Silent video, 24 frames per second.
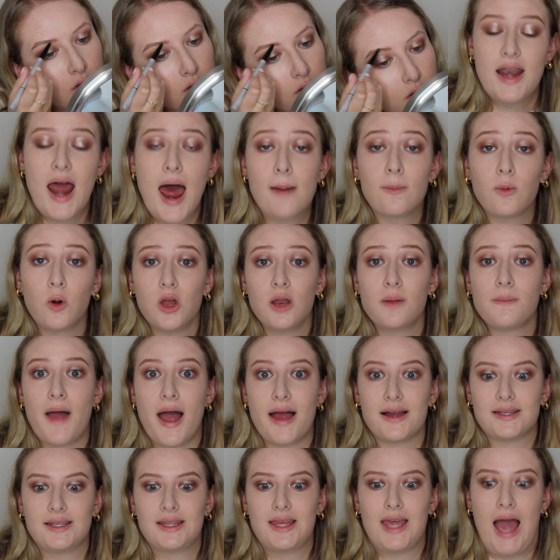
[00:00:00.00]
Now I'm going
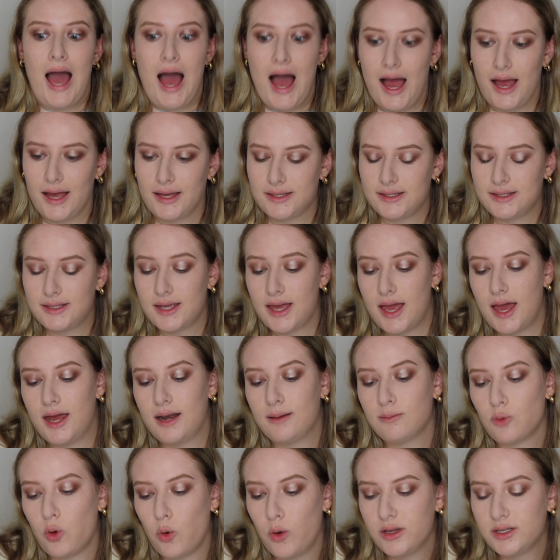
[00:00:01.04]
back to the eyes, and
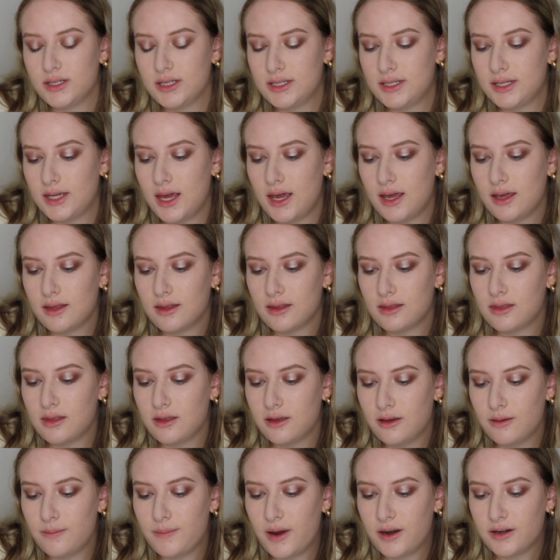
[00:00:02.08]
I'm going to take
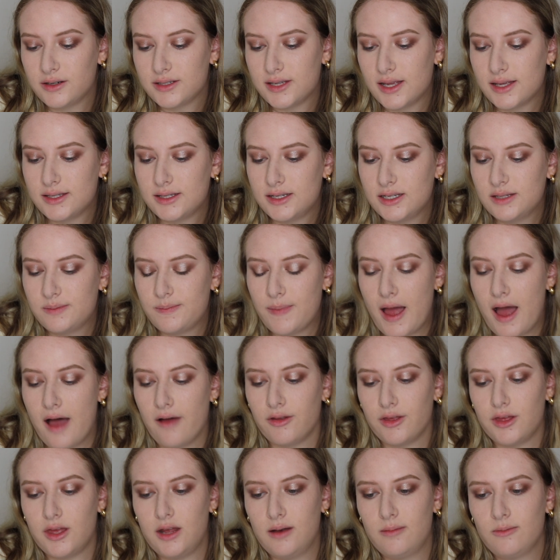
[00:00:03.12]
the Bare Necessities
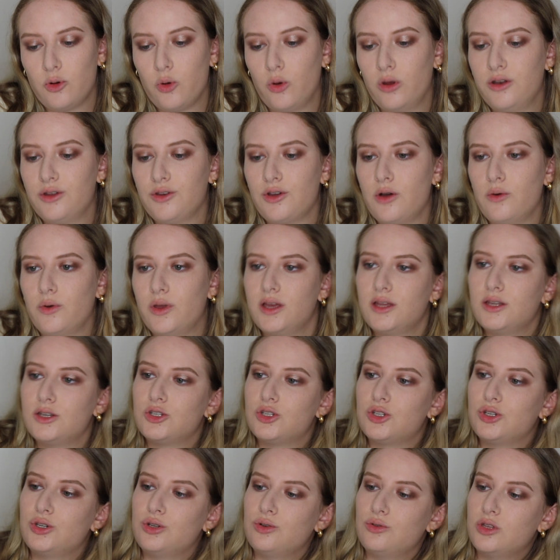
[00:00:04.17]
palette, and I'm going to go
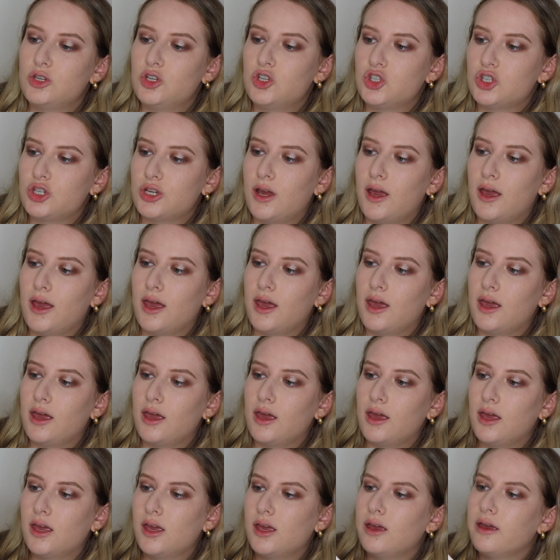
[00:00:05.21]
into the
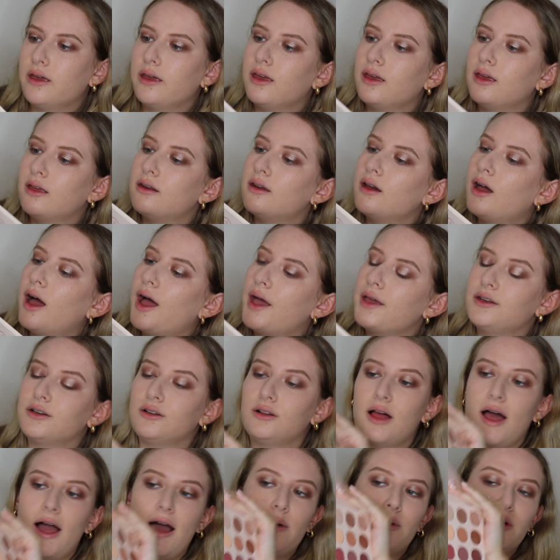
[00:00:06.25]
shade Idle
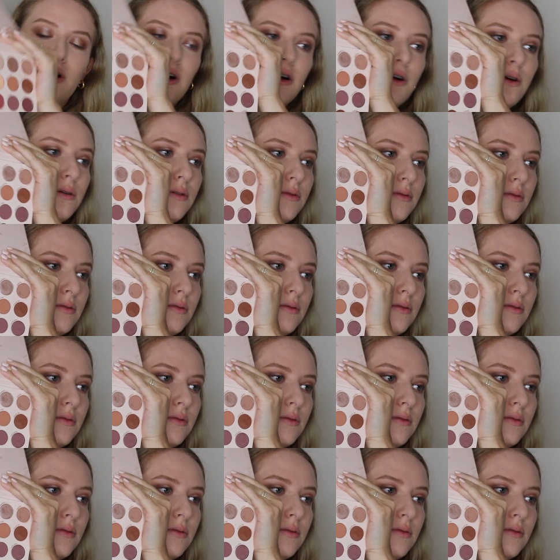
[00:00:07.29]
Hour.